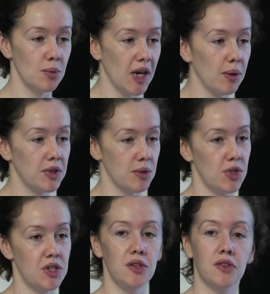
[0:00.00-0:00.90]
to be able to
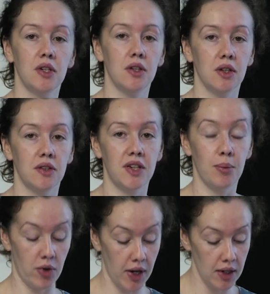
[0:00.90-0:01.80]
produce another
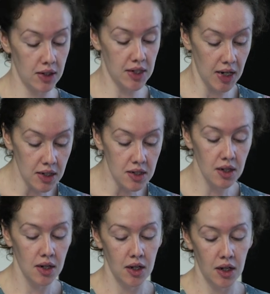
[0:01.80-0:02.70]
step change
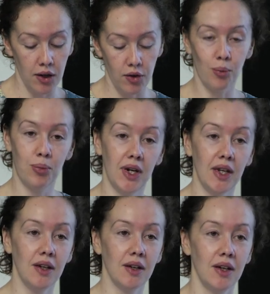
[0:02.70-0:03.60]
in crop
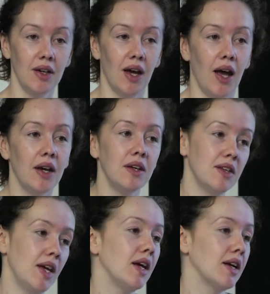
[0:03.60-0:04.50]
breeding. And
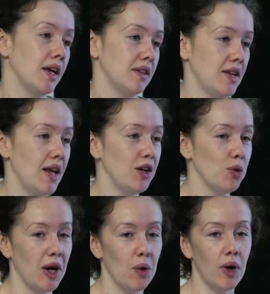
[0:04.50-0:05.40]
today I'd like to tell you
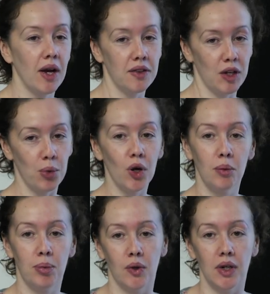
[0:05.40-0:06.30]
about why I think
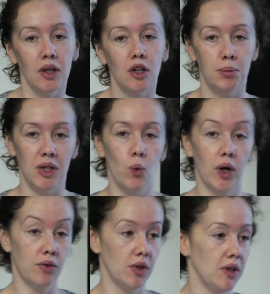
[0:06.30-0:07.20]
polyploidy could be
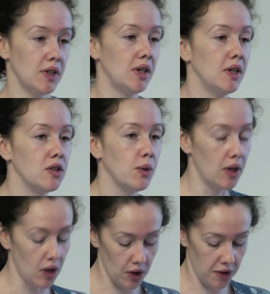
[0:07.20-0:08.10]
one route to
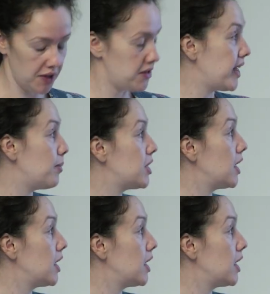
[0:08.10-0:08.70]
unlock this step